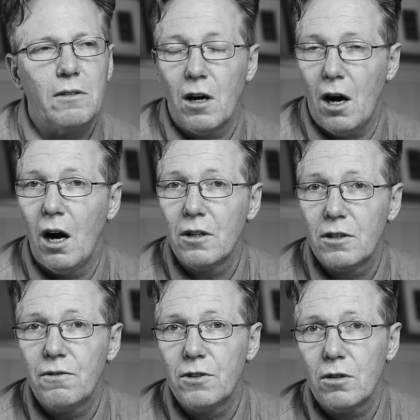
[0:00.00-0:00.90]
the
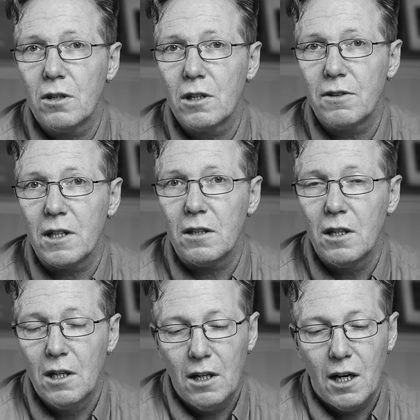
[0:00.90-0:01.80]
art of photography
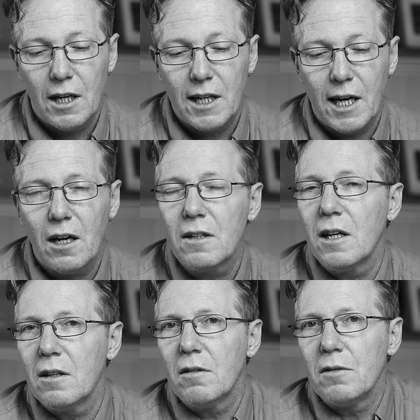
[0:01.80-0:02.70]
and getting, I
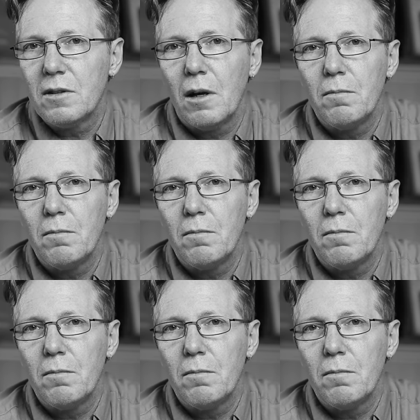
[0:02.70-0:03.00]
think, a,